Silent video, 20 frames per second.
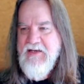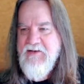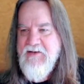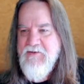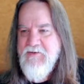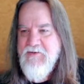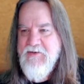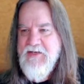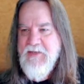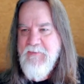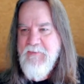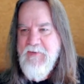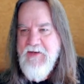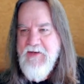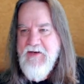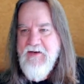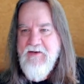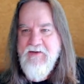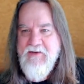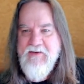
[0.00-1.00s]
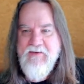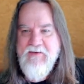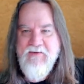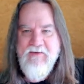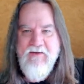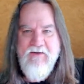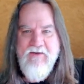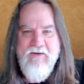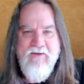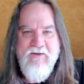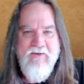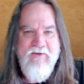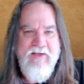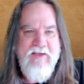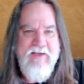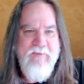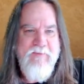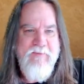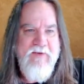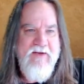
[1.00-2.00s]
going up here and all the
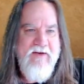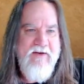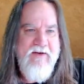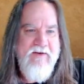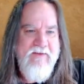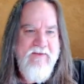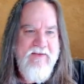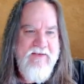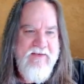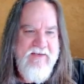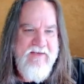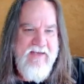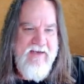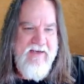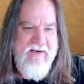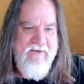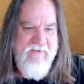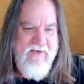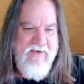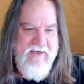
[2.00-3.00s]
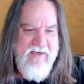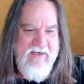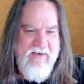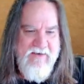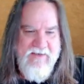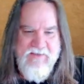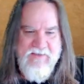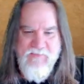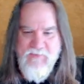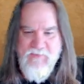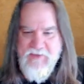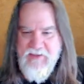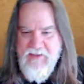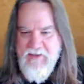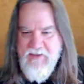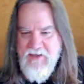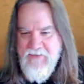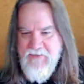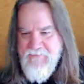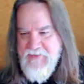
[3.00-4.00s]
way up here and then down right here? It's really
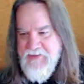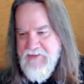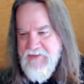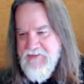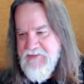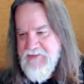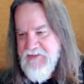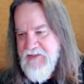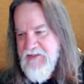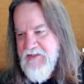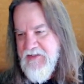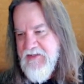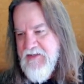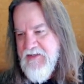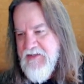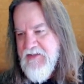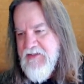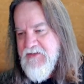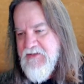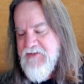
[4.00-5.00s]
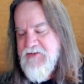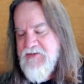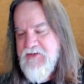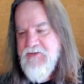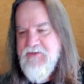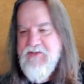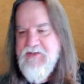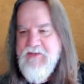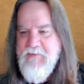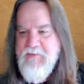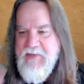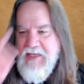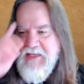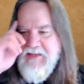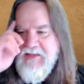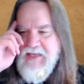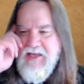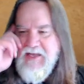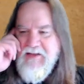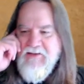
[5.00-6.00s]
obvious. So to me,
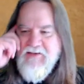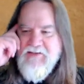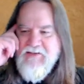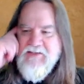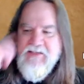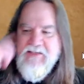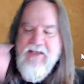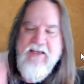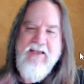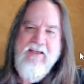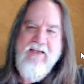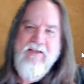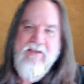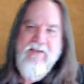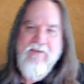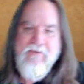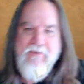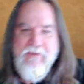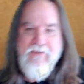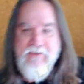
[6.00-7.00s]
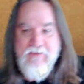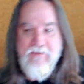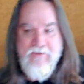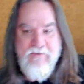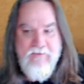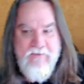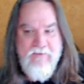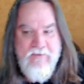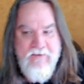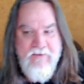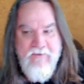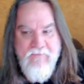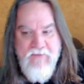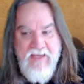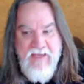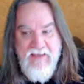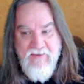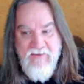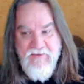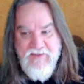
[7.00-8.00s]
that looks like
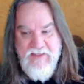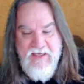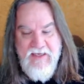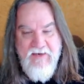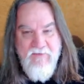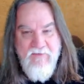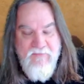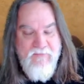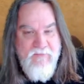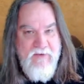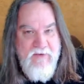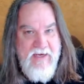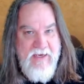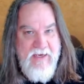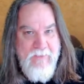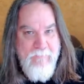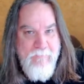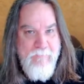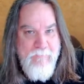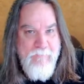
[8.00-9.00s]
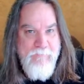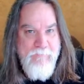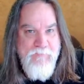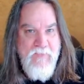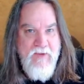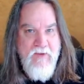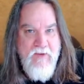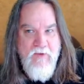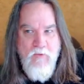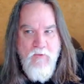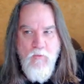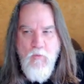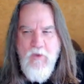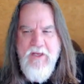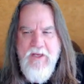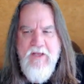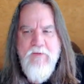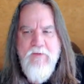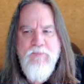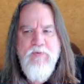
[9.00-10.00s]
a frame. What
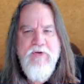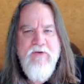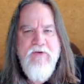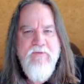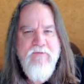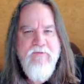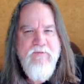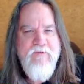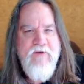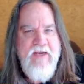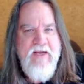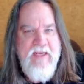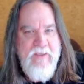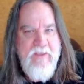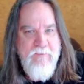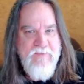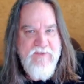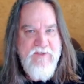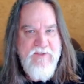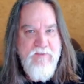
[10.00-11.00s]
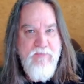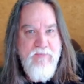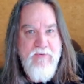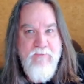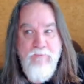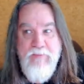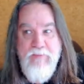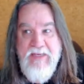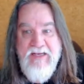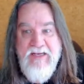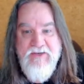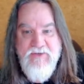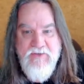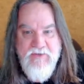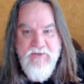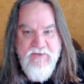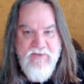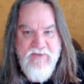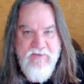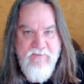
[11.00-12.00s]
do you put in frames? You put
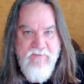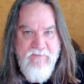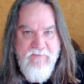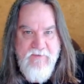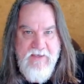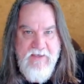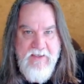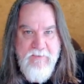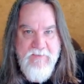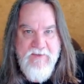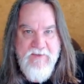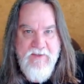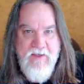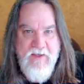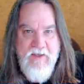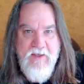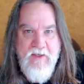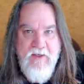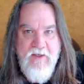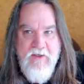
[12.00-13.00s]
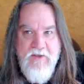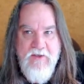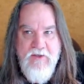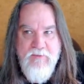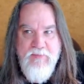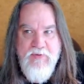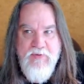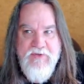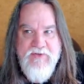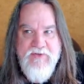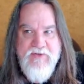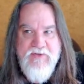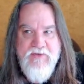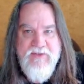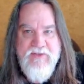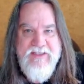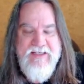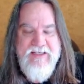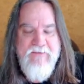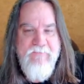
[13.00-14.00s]
pictures in frames. You put
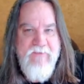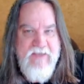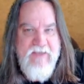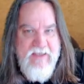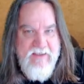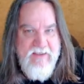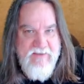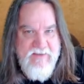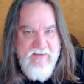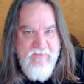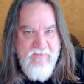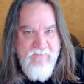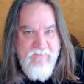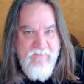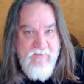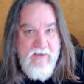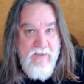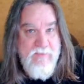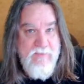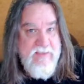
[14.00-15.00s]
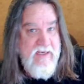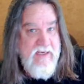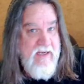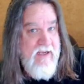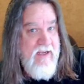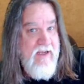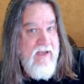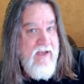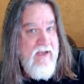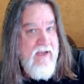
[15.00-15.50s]
certificates in frames, huh?